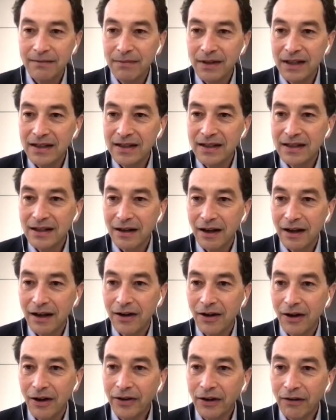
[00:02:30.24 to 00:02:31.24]
It means
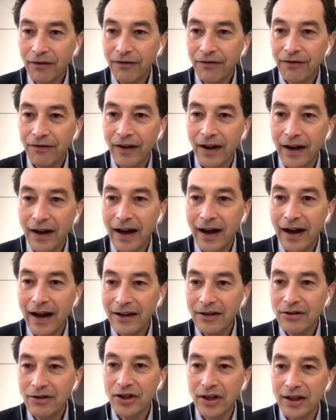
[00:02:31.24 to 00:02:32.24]
a lot of uh,
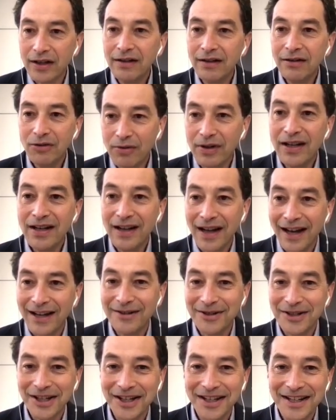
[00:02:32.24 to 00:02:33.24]
hydrogen, green
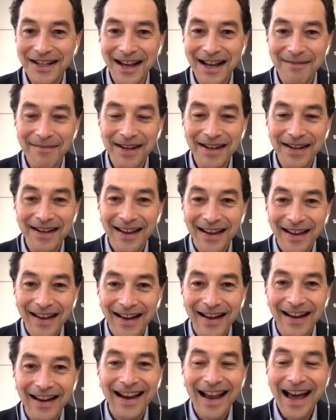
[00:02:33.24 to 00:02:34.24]
hydrogen coming
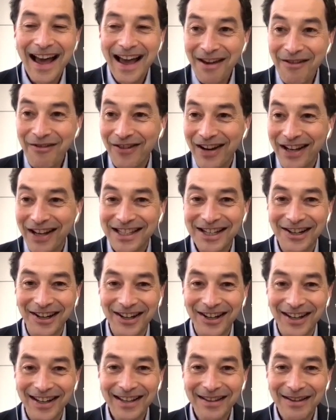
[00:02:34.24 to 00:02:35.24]
alive,
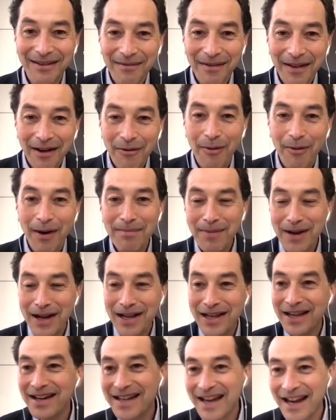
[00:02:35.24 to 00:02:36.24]
let's call it,
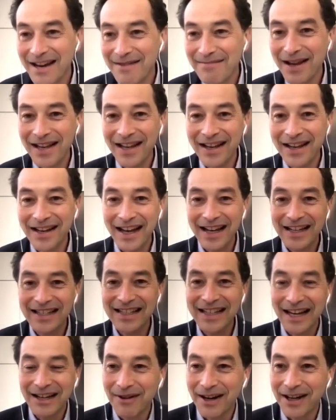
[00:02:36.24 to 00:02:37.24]
one million, ten million,
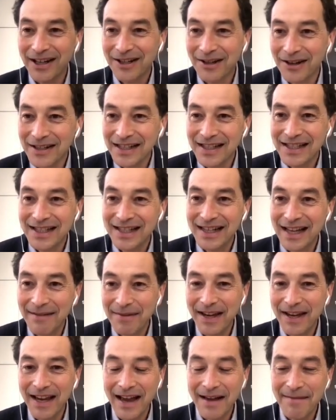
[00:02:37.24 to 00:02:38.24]
et cetera tons
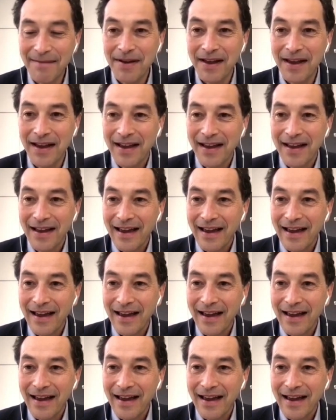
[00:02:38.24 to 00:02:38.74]
coming up.